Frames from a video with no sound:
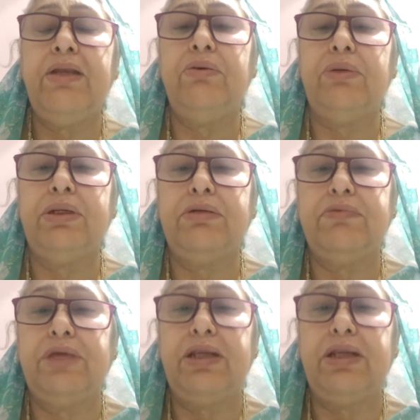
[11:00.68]
do it
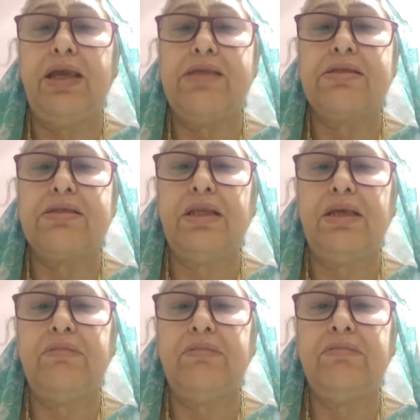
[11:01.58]
very
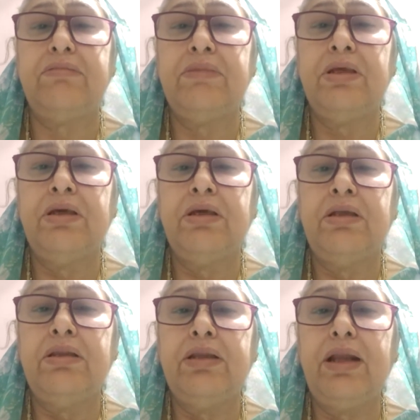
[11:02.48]
nicely.
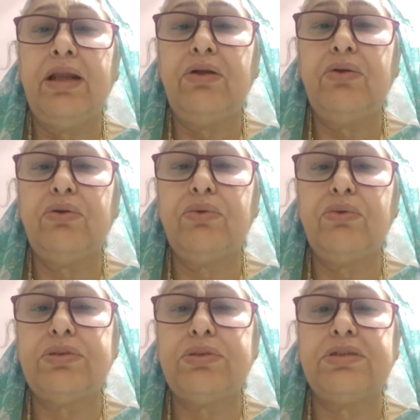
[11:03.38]
There are
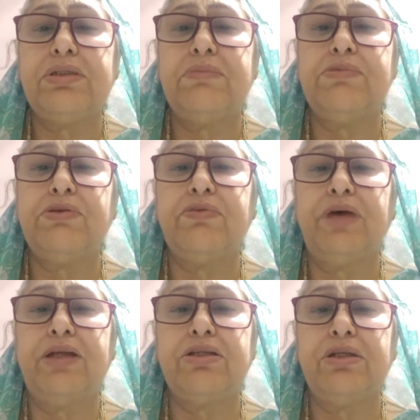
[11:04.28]
two systems of
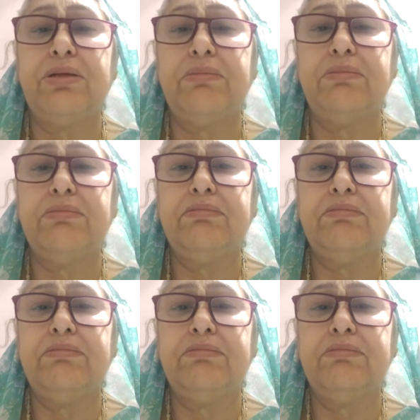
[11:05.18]
Archanam,